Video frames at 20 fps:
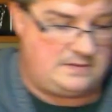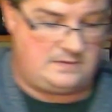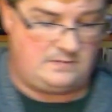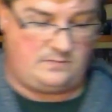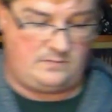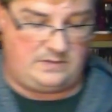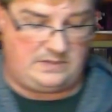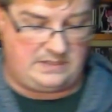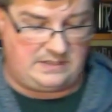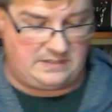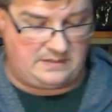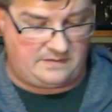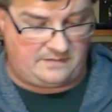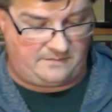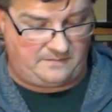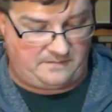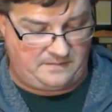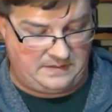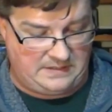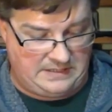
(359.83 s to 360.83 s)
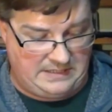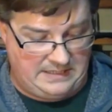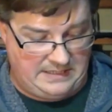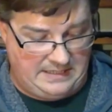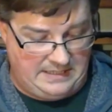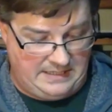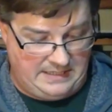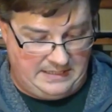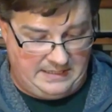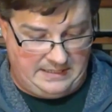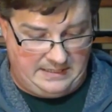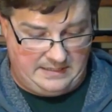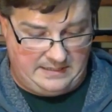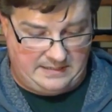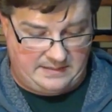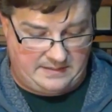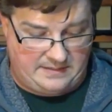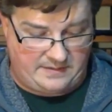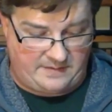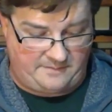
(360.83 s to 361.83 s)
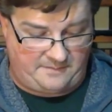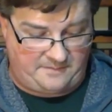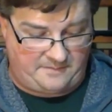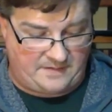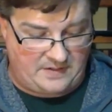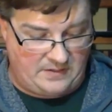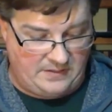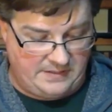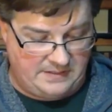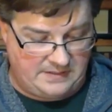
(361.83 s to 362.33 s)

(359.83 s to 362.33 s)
we have the Falling